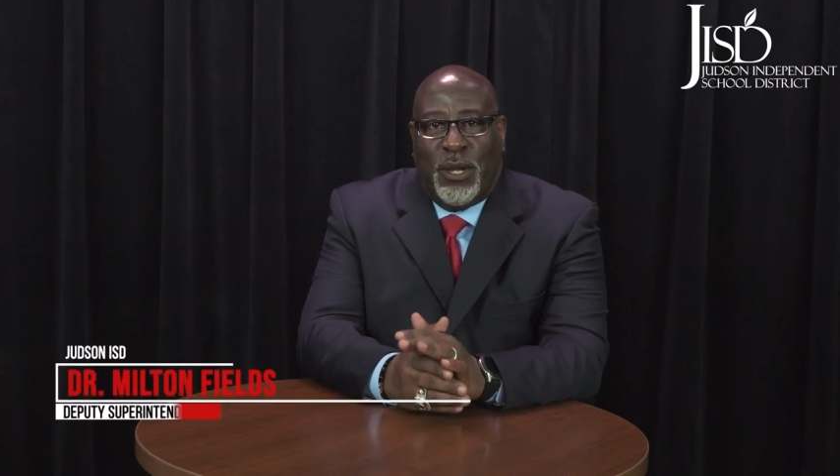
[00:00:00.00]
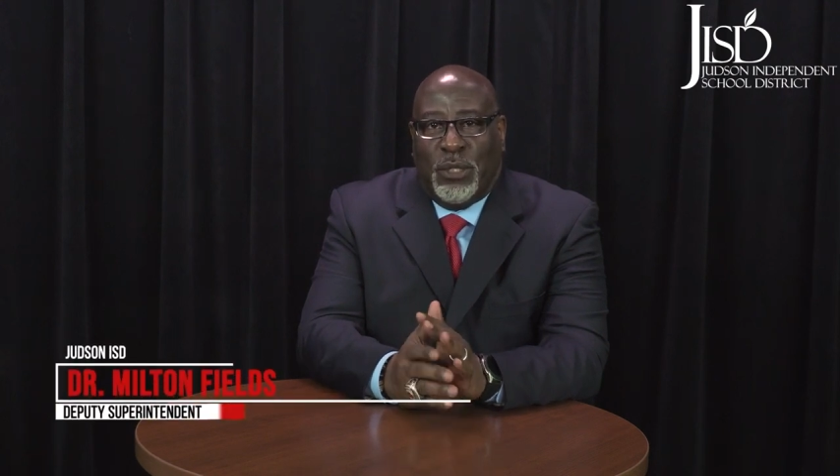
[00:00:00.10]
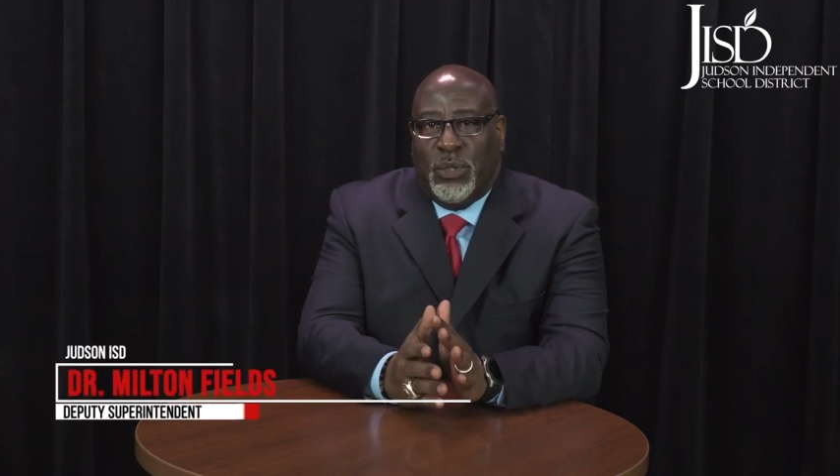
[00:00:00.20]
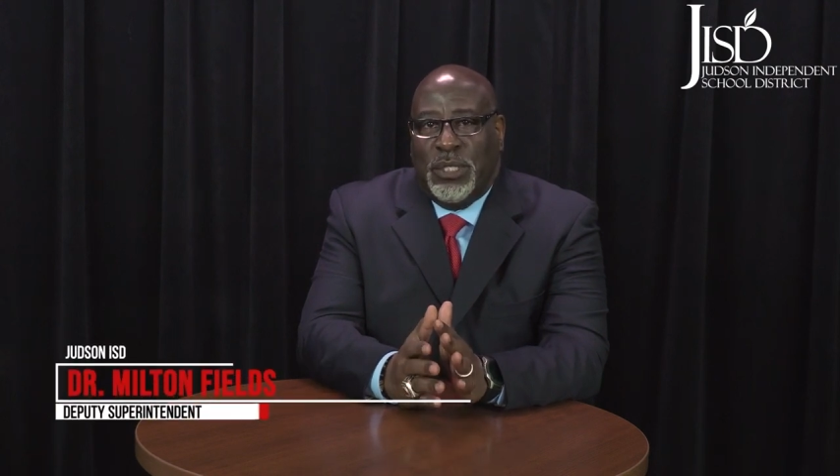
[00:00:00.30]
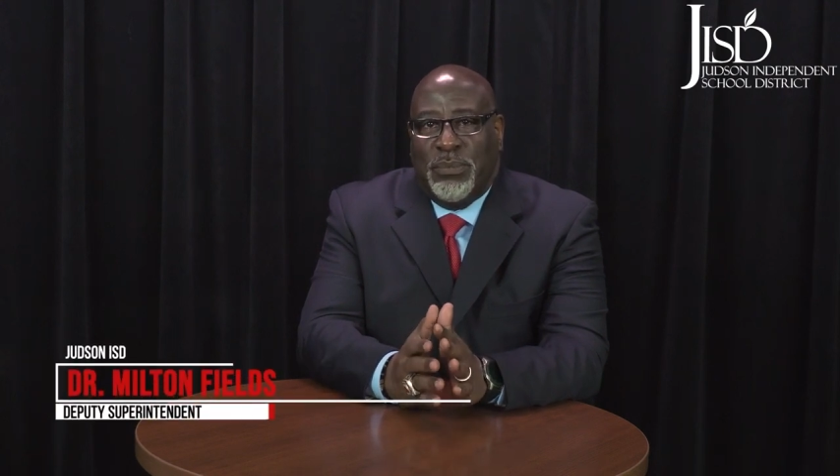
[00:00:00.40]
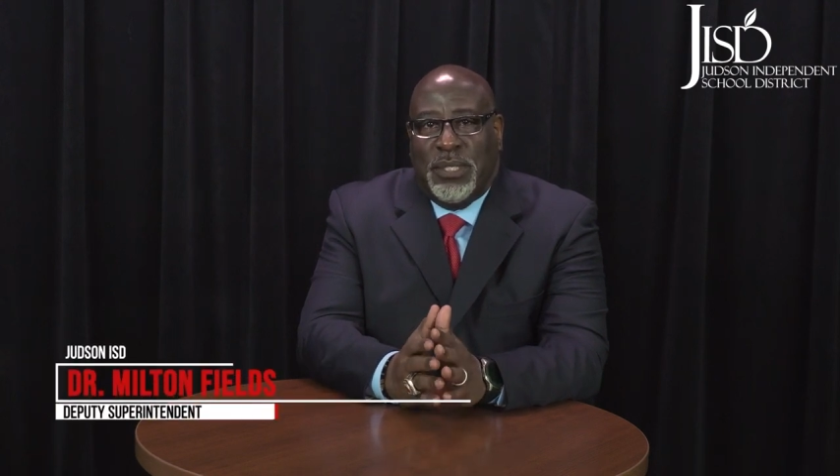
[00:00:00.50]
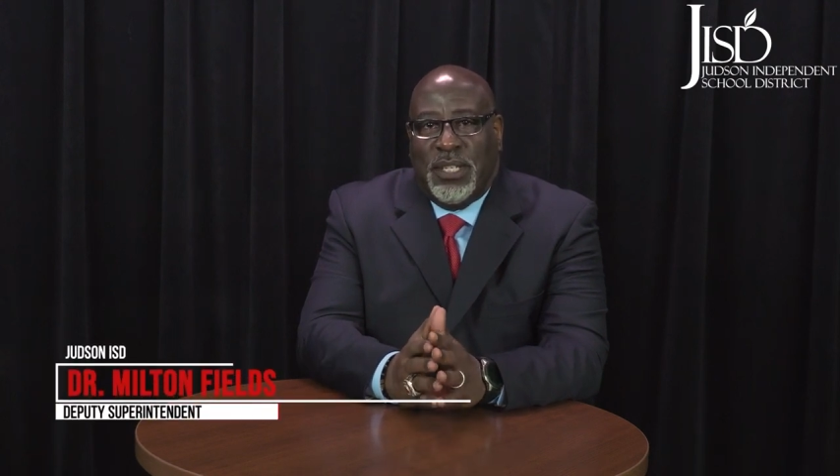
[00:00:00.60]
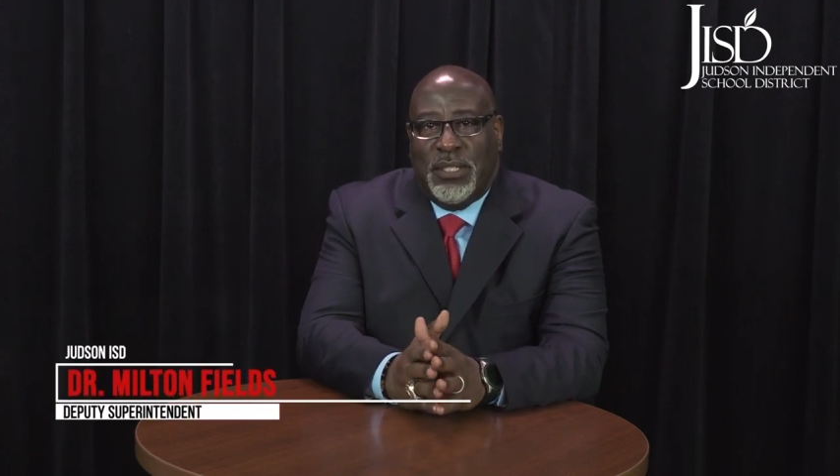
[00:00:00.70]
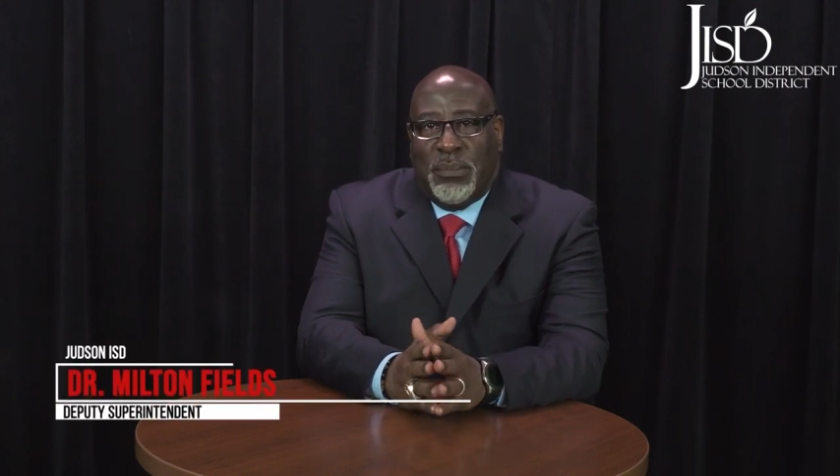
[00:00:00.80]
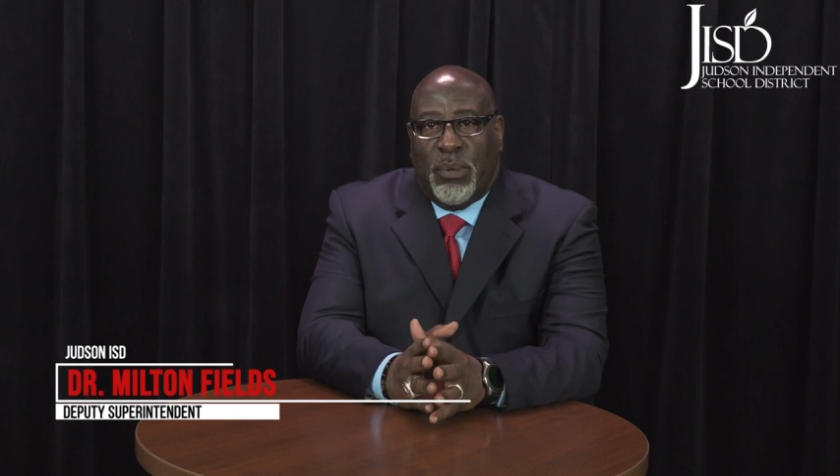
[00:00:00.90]
Our
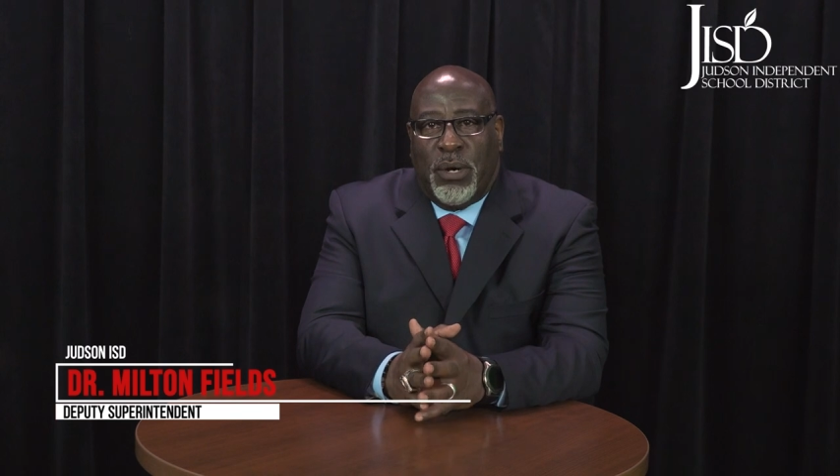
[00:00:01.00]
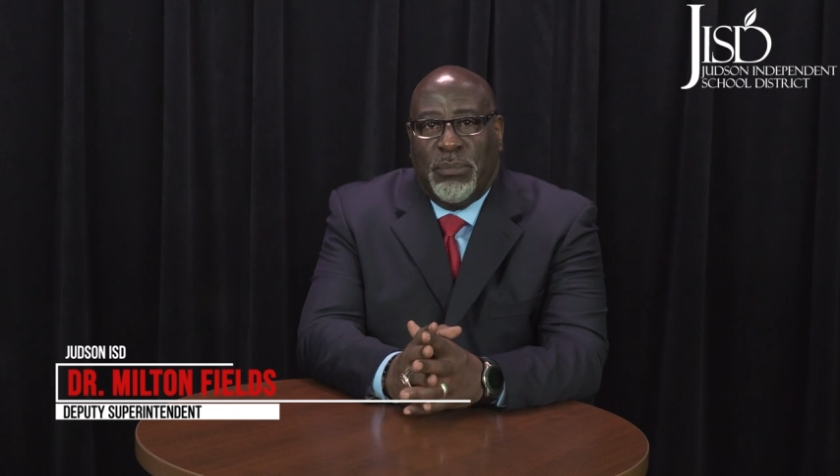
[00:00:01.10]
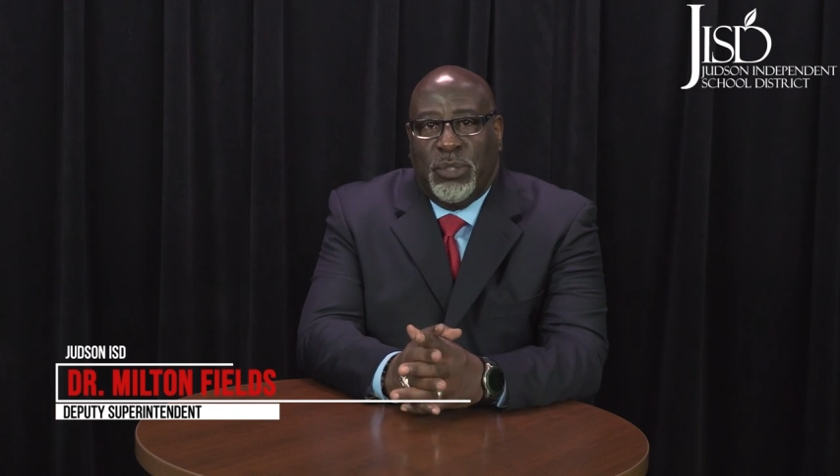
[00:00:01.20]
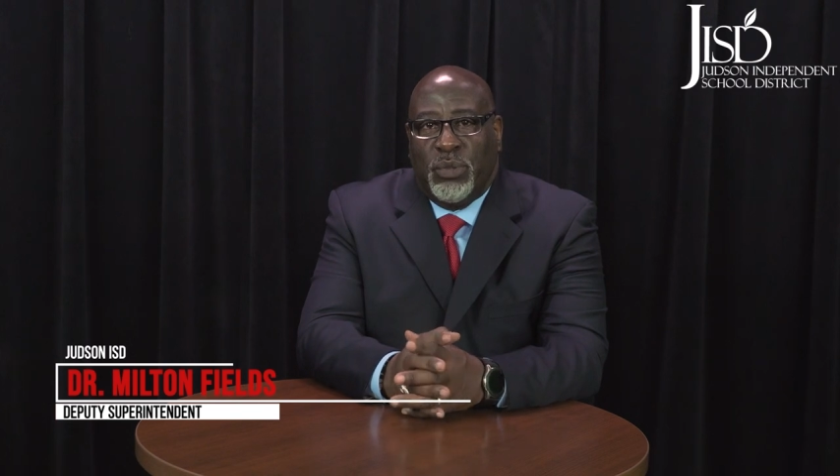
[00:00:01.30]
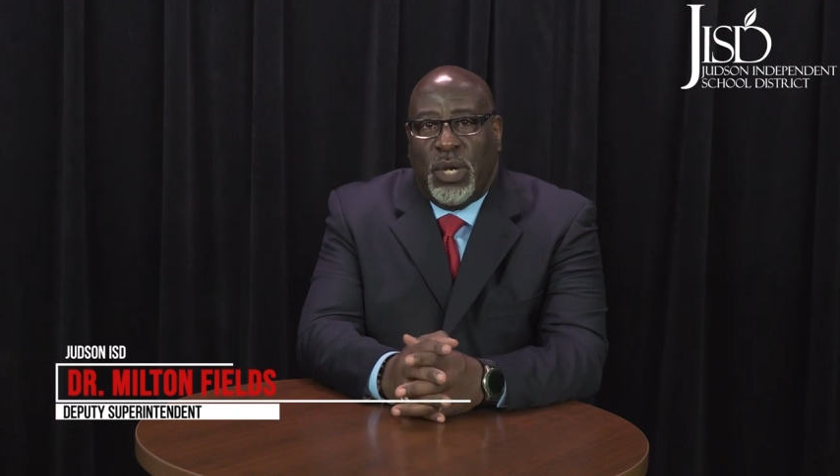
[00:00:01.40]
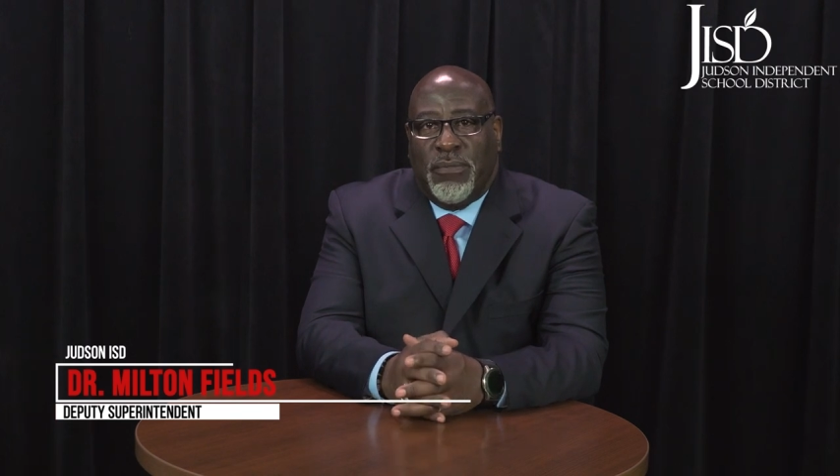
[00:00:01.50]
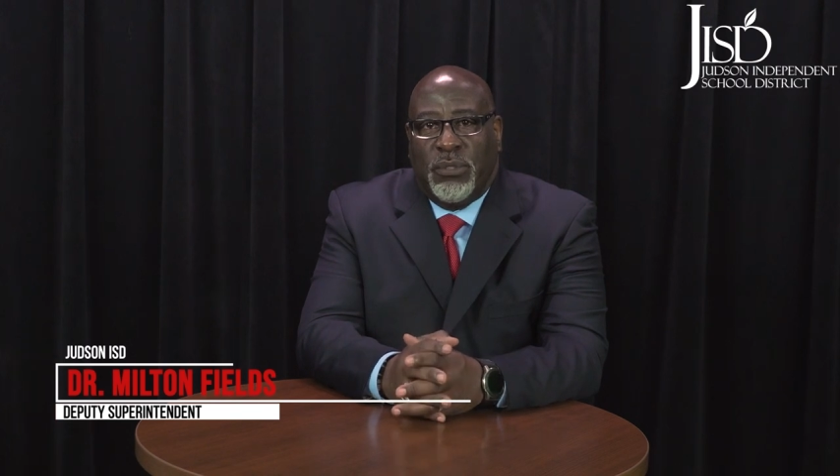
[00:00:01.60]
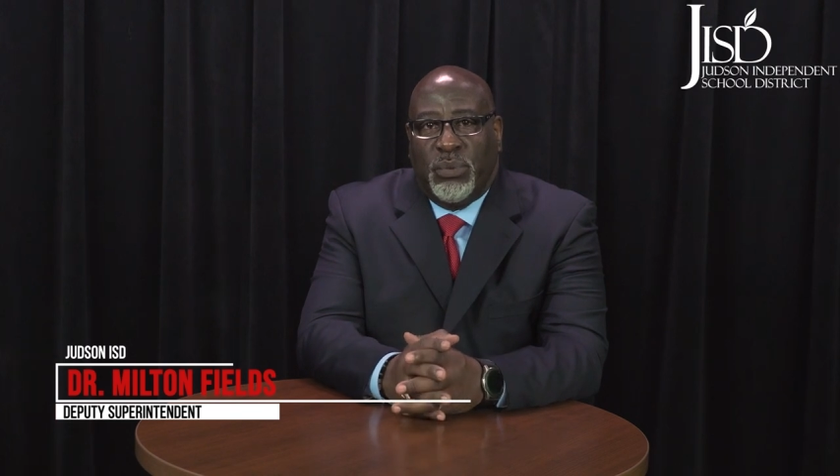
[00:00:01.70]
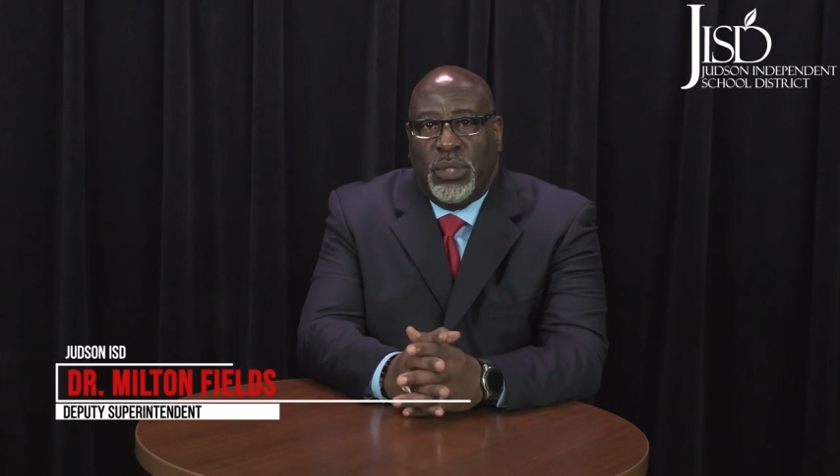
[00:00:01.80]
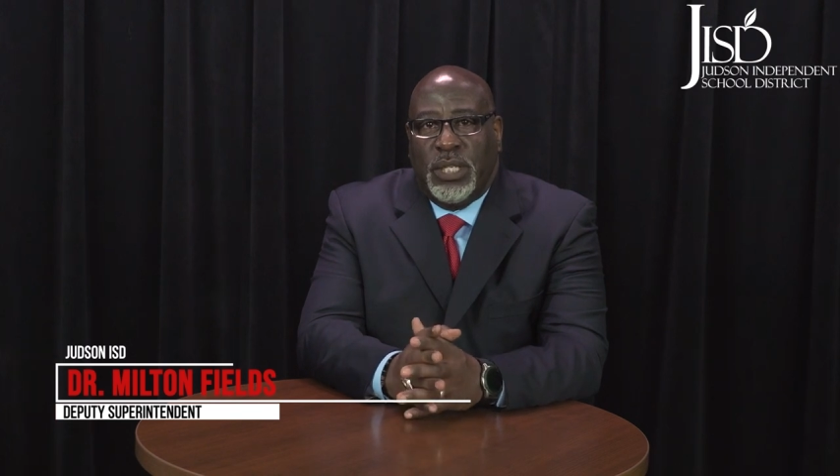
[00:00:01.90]
Transportation Department and drivers were